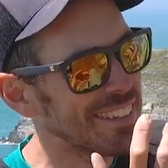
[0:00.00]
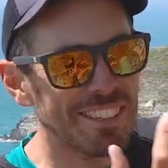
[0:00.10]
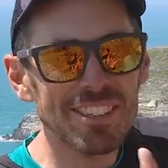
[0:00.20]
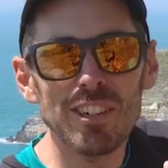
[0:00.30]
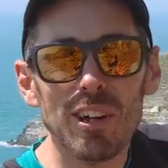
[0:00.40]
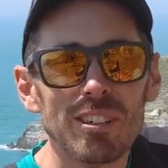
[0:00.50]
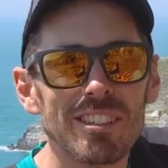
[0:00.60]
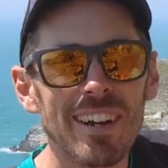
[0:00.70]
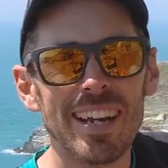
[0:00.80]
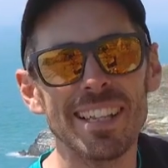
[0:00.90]
just looks
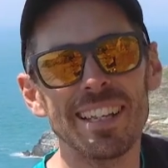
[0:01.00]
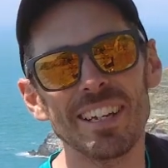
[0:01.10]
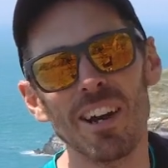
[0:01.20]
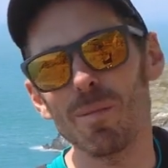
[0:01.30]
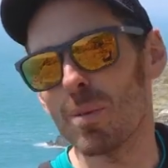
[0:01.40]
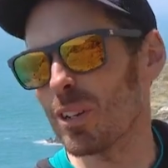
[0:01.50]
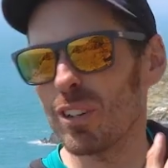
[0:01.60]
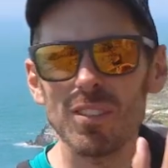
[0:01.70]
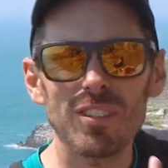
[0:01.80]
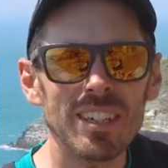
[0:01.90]
great in the guidebook,
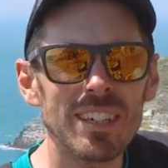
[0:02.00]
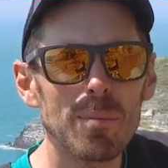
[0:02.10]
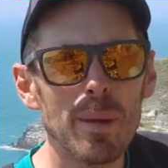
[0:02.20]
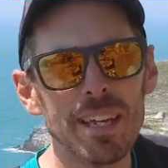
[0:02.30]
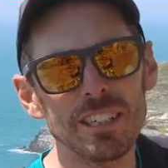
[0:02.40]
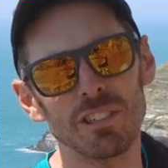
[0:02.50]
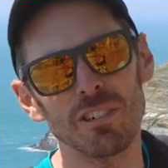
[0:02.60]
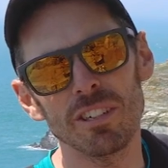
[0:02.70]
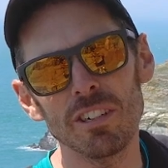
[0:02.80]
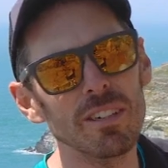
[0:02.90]
or you've seen a picture
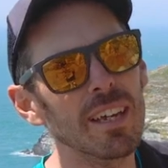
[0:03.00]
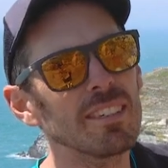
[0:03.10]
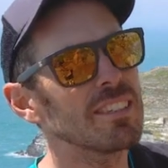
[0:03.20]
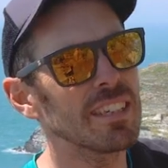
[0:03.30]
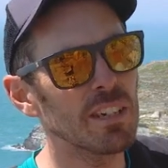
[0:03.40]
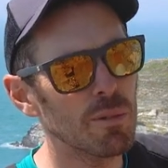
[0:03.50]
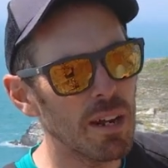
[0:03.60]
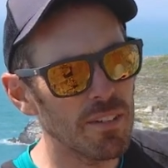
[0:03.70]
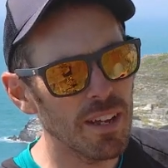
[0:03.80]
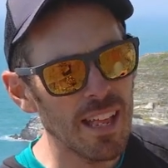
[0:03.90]
on UKC or
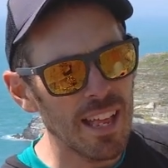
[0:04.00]
wherever,